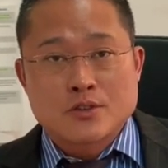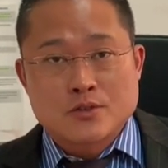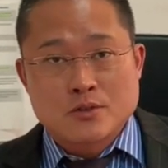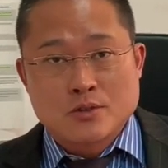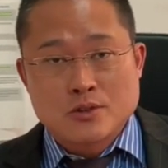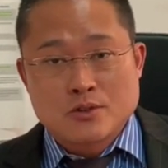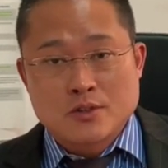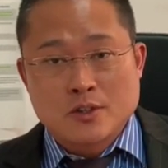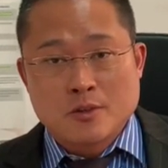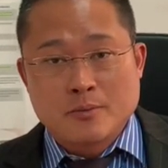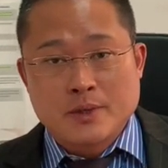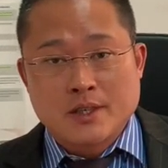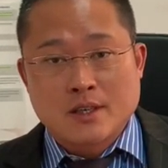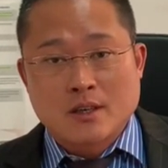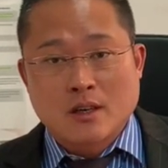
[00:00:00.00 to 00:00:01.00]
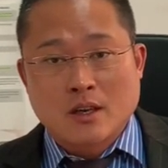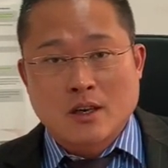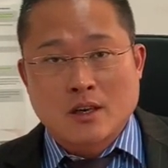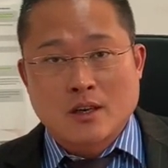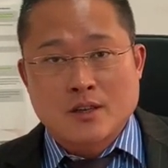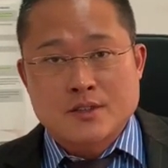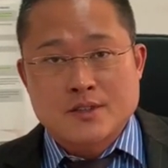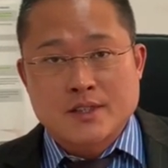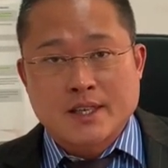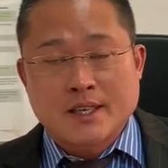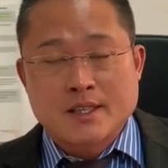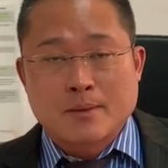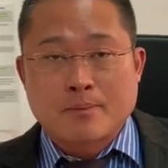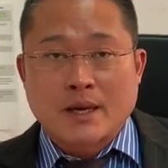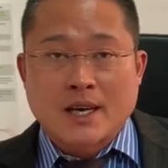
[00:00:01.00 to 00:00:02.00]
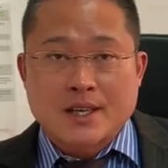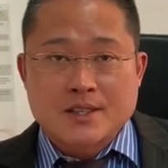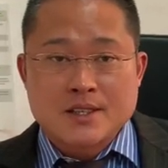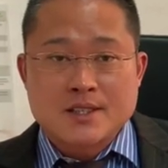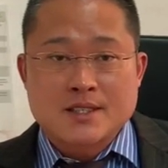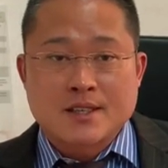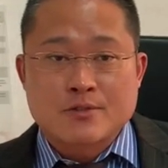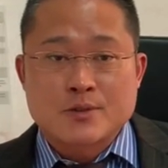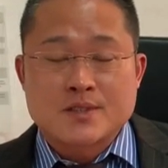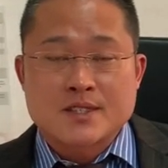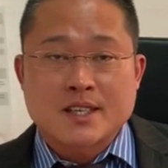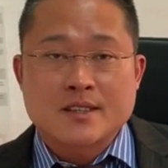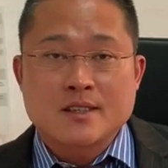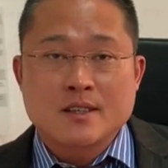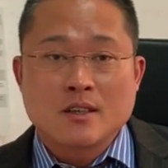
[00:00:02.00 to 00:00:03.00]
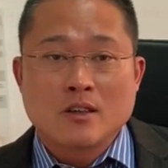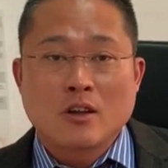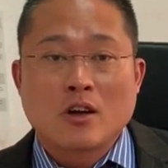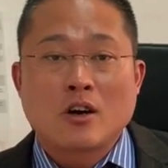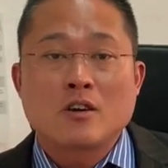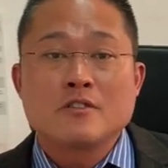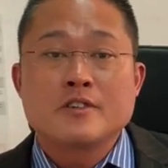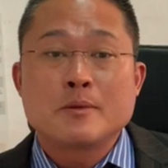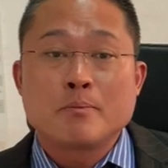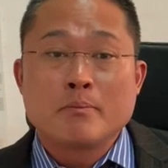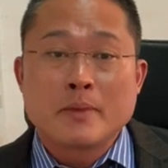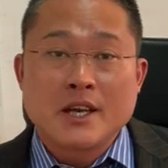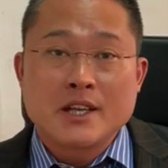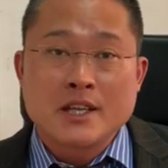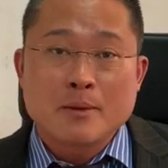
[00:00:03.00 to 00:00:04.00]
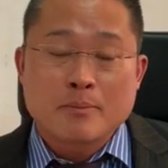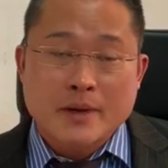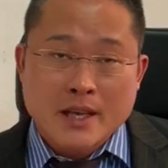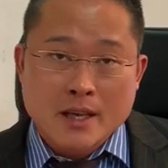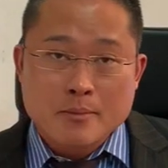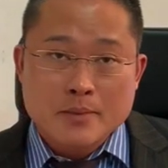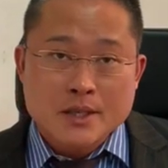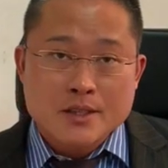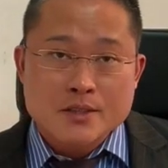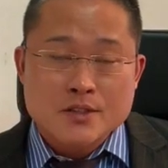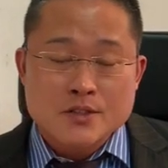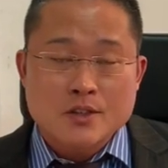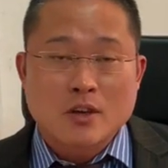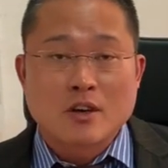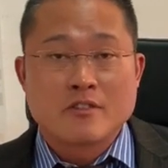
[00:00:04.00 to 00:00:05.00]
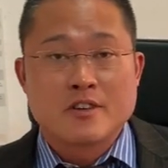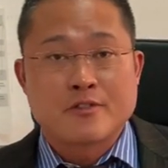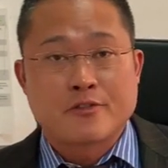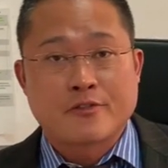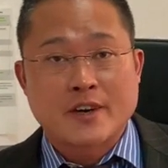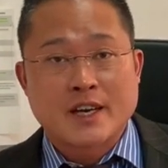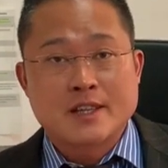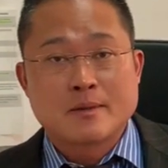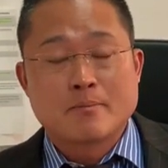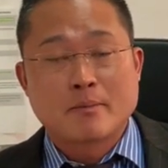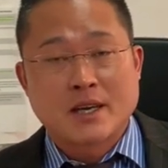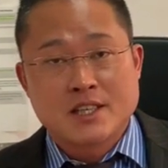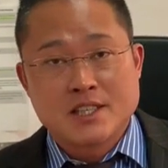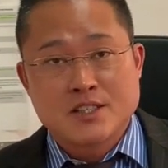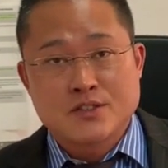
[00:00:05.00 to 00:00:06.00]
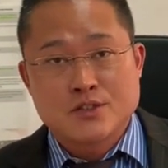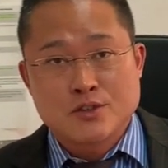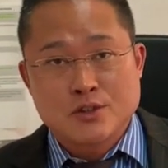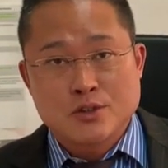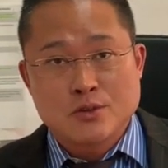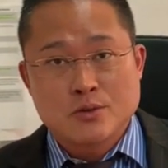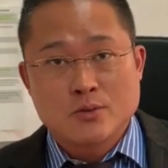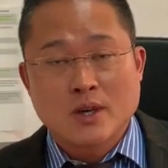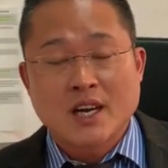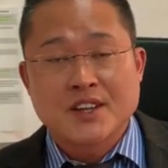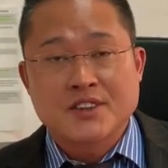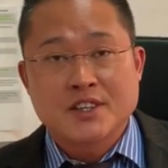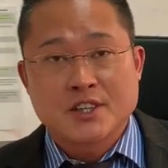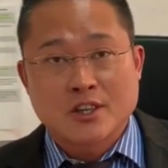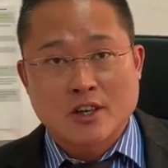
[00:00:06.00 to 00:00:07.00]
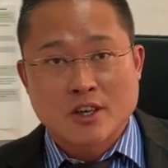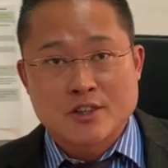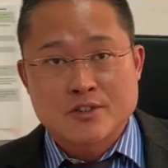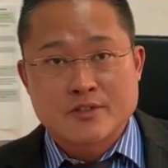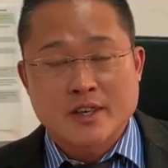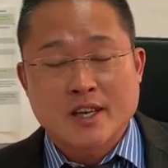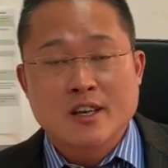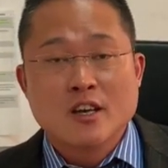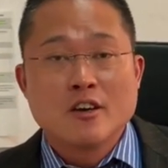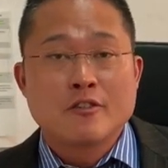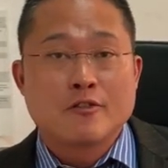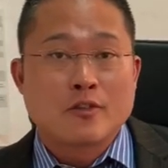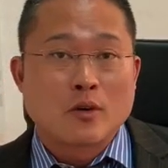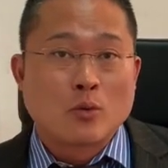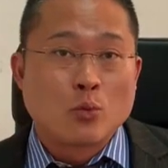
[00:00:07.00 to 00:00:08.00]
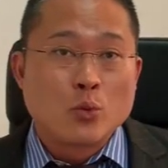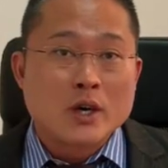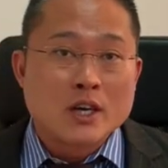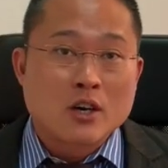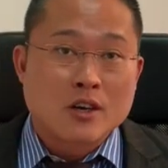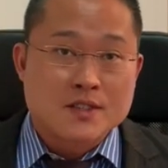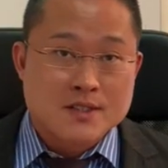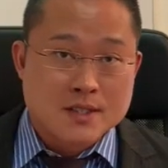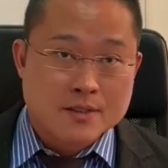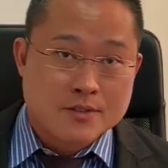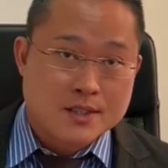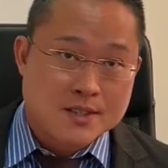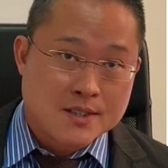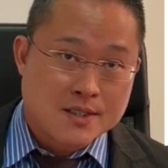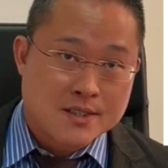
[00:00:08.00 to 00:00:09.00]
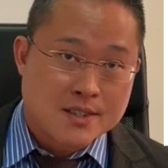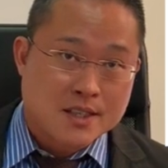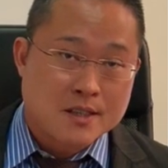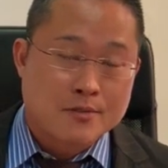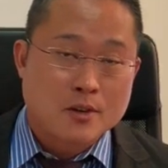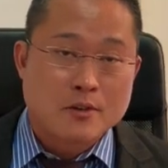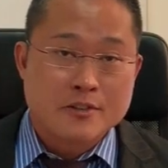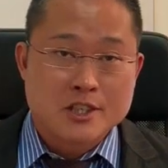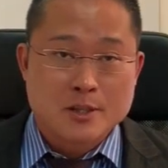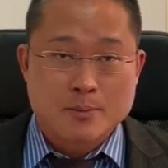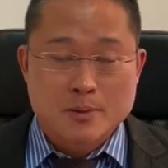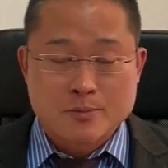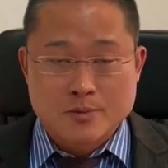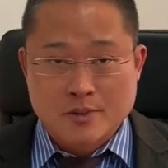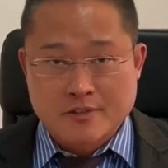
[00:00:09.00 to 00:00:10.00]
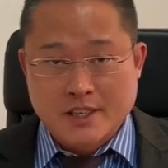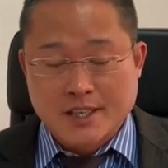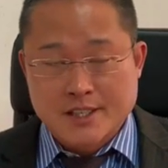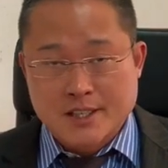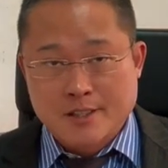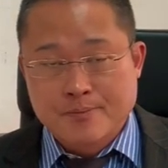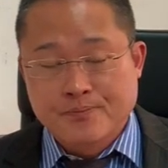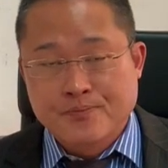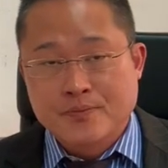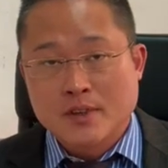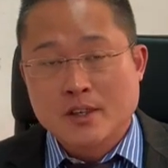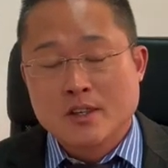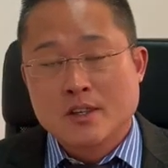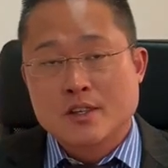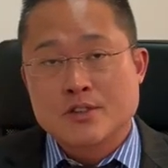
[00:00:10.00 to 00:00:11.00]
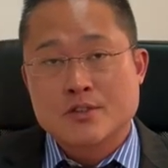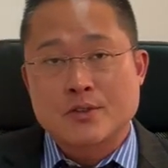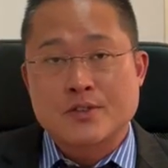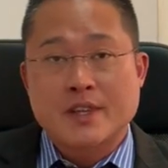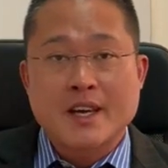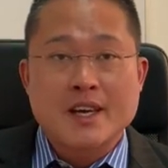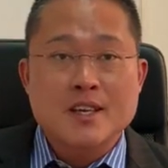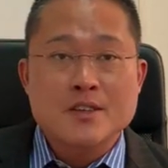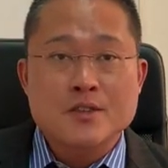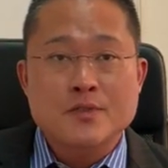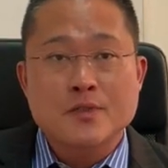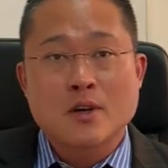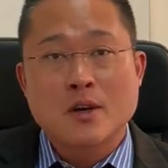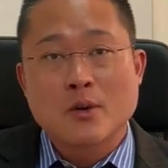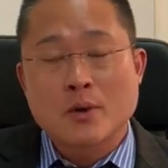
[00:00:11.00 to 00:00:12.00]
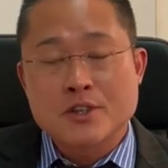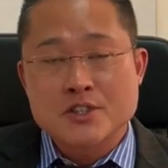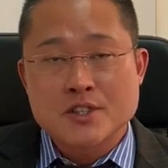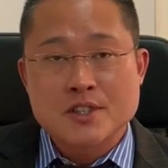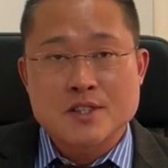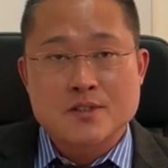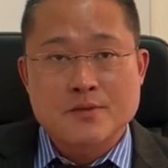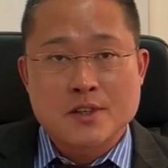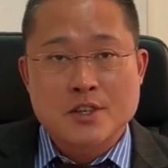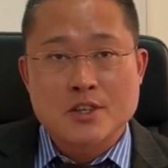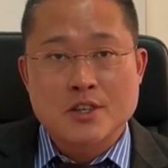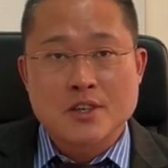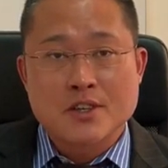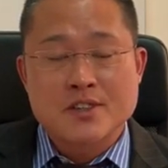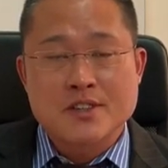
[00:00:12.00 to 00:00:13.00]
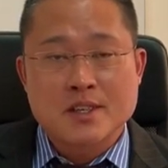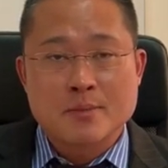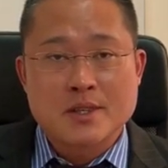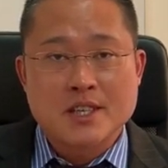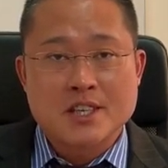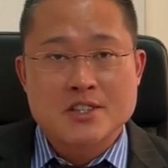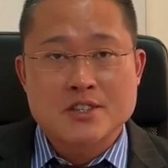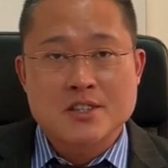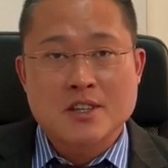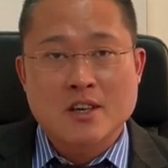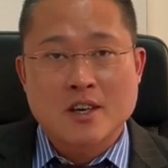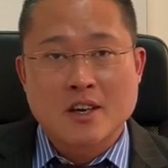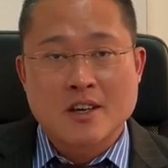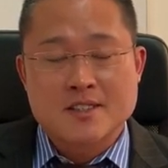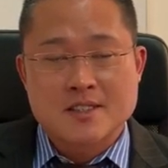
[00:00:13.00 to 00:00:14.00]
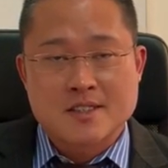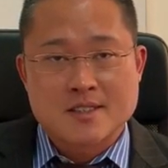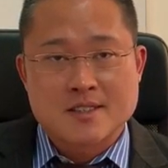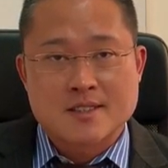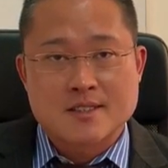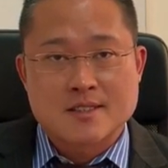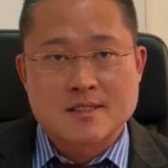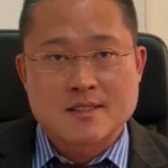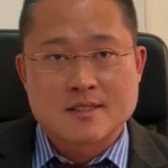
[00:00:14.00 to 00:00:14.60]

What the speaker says: usually be a clause that the parties have to settle all remaining payments or refund monies due under the contract for work or services that have already been provided. So thanks for watching this video on termination clauses.